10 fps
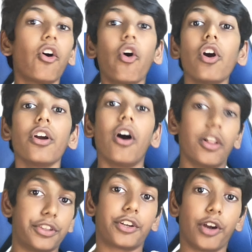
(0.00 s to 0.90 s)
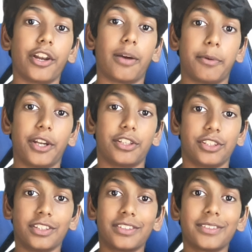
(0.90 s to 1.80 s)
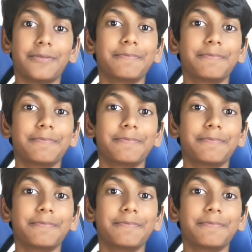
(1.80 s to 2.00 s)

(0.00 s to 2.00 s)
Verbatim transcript: or all the CRUD operations.